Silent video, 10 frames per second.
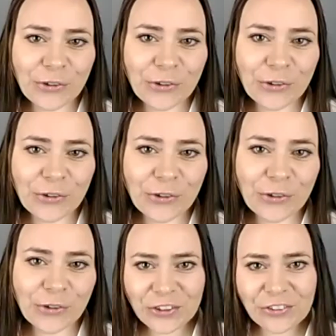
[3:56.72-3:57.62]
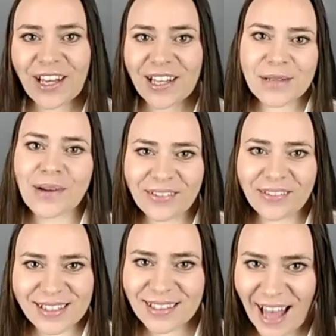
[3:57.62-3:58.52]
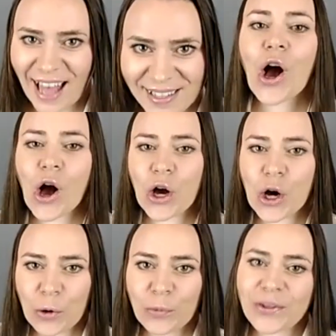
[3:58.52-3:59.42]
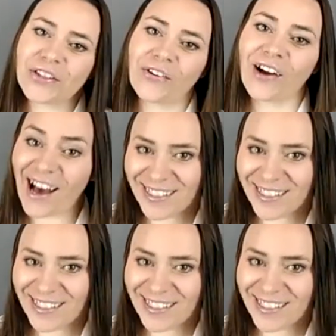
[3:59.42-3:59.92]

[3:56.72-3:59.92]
If you're on the fence about the class, go with your gut